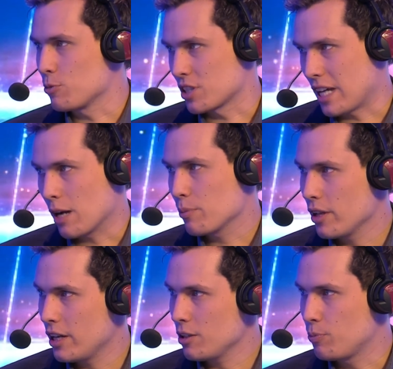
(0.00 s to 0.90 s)
was
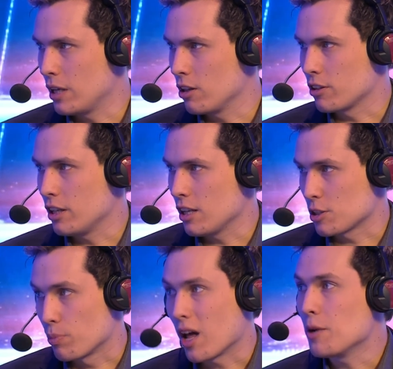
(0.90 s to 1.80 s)
Gangplank being logged in as a
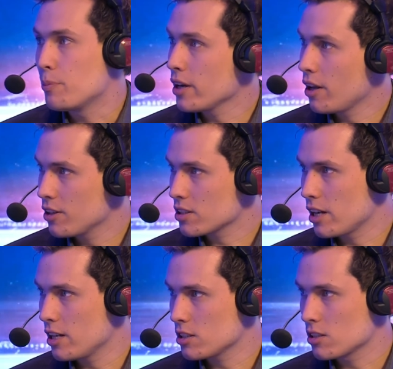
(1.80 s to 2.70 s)
blind pick in this
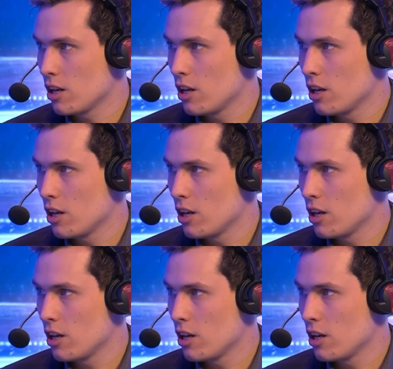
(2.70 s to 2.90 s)
case.